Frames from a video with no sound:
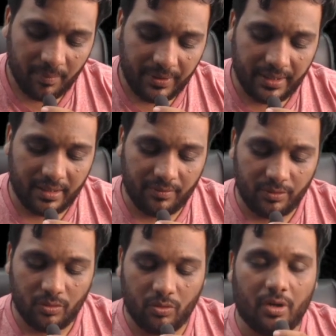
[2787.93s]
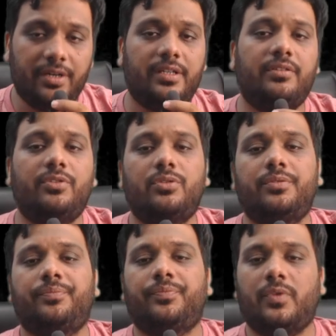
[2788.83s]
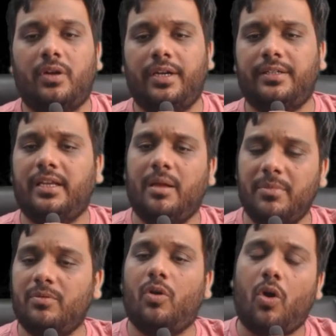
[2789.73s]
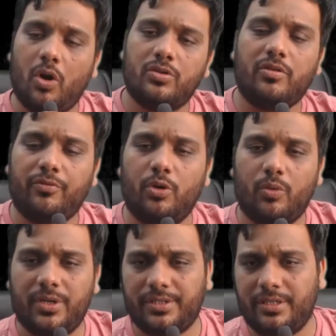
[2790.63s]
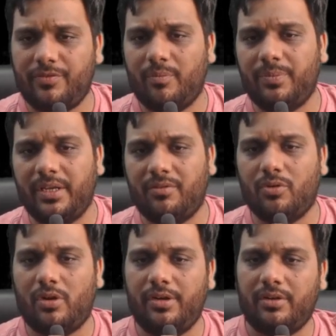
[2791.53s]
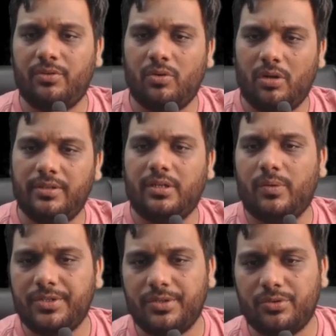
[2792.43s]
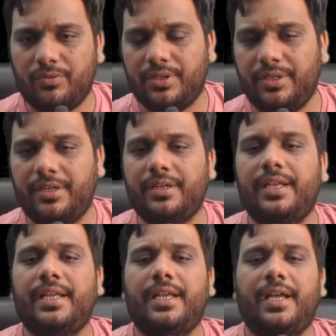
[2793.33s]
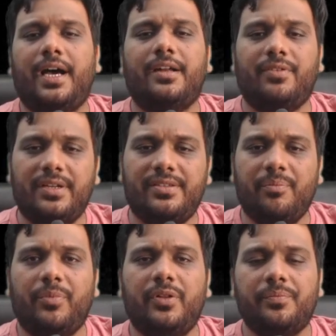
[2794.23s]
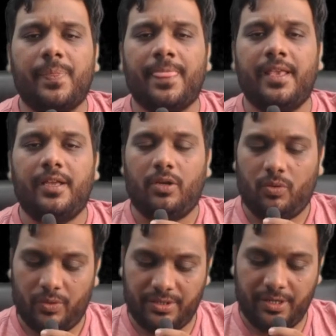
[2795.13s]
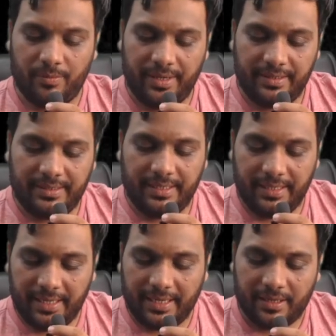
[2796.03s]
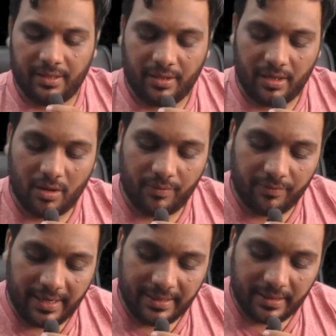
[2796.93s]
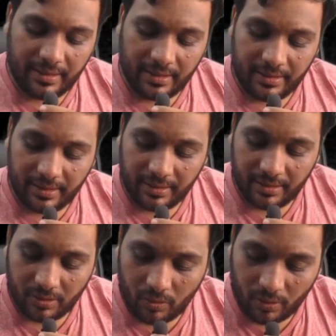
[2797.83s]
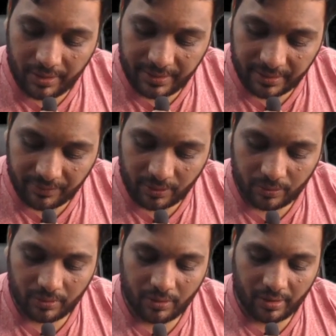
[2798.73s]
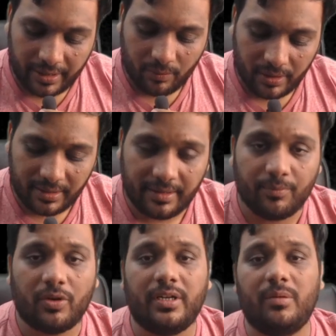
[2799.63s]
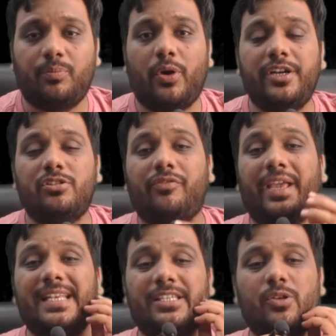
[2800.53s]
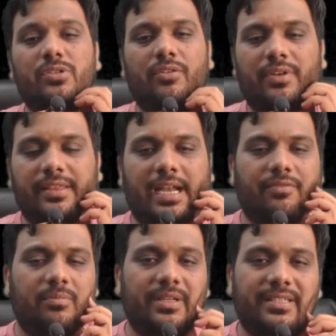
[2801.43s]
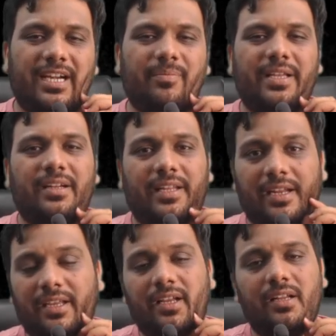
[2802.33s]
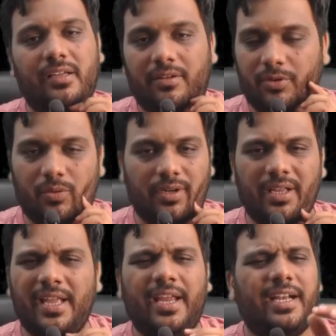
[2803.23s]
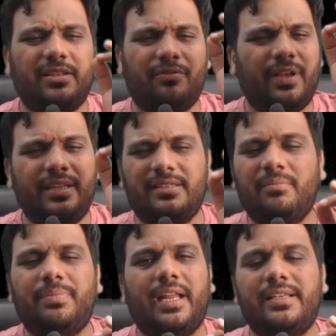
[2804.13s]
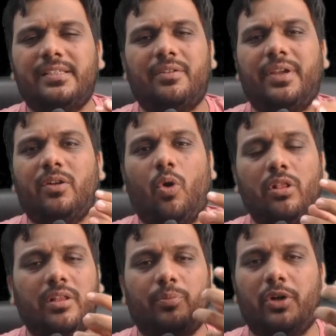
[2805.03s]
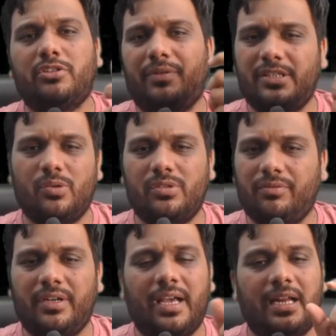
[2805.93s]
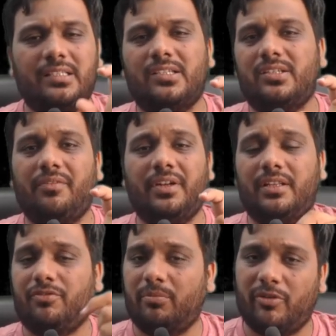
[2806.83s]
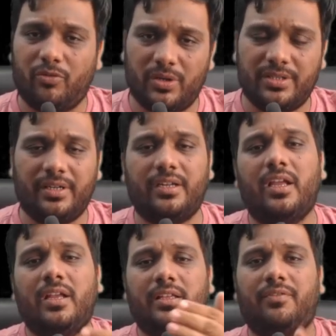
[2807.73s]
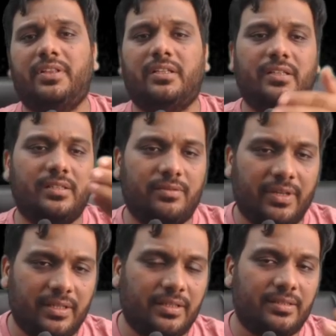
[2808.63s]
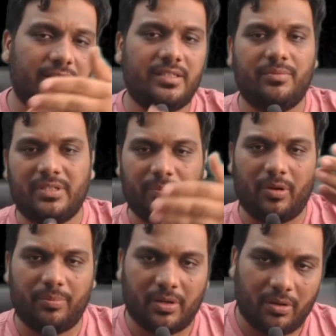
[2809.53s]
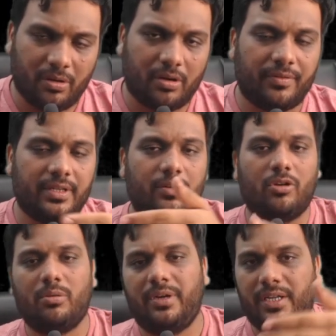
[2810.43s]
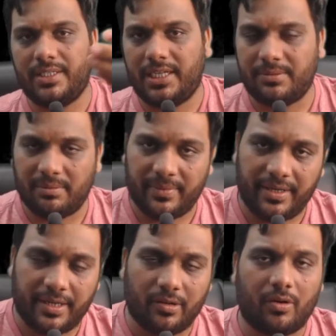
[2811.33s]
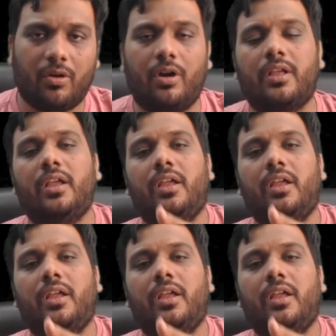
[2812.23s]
Peer review, quality review. All right, there can be lots of good questions from peer review, quality review. Although the questions over here are very simple. Question 23A. Now, while conducting quality review, all right, what are the points of SQC1 that will be checked by the technical reviewer? It's a very simple answer where all the points of SQC1 are just given in the form of questionnaire, whether the systems are proper or not, whether documentation has been maintained or not,